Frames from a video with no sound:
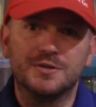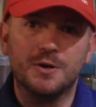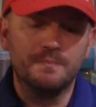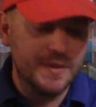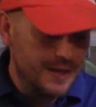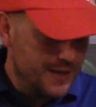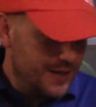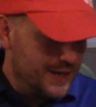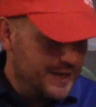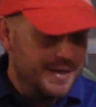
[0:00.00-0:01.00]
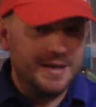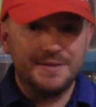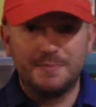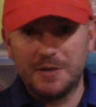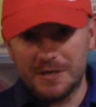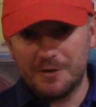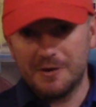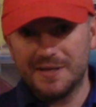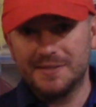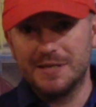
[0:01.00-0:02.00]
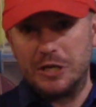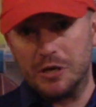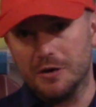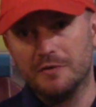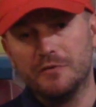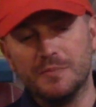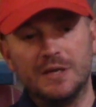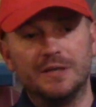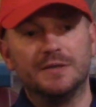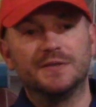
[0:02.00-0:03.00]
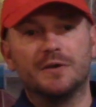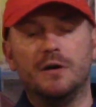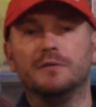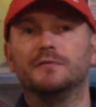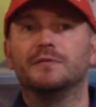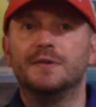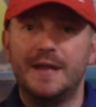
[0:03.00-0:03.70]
So it's been an interesting year for me in disc golf,